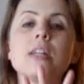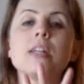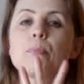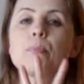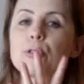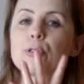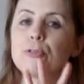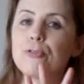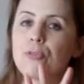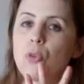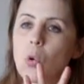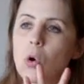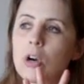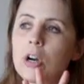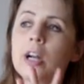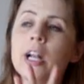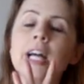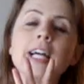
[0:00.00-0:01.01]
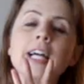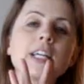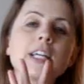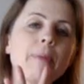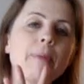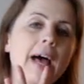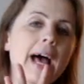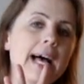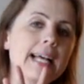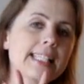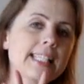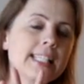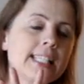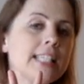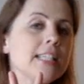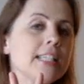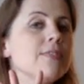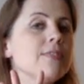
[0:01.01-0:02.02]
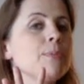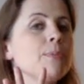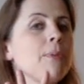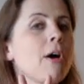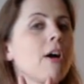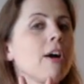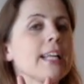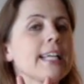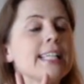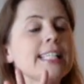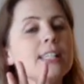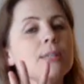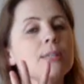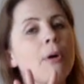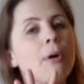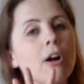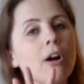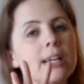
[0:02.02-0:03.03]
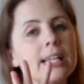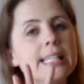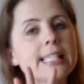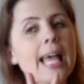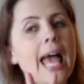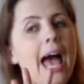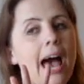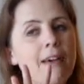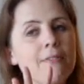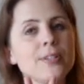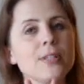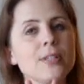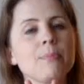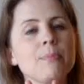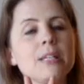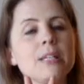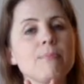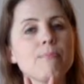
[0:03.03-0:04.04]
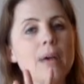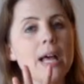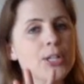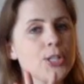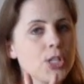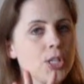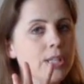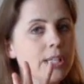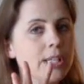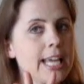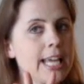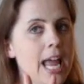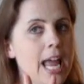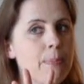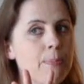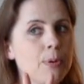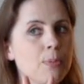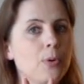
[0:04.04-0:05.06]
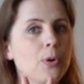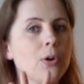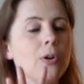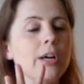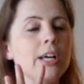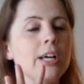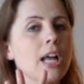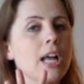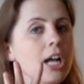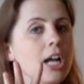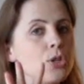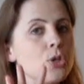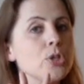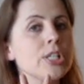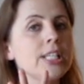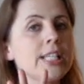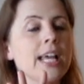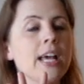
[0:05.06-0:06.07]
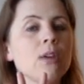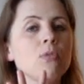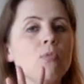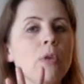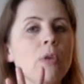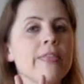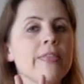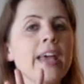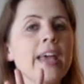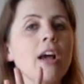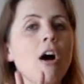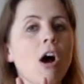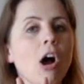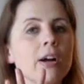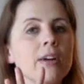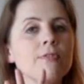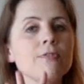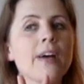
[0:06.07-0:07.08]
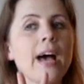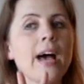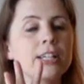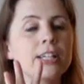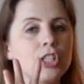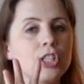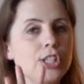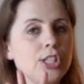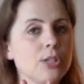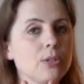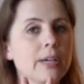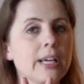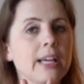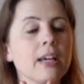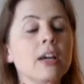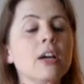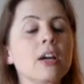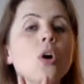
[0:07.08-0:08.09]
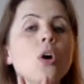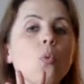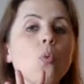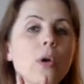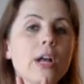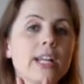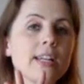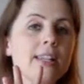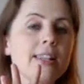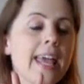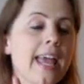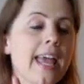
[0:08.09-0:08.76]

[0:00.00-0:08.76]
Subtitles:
Number 4, capacity of the parties. The parties have to be mentally capable and understand what they are in fact doing when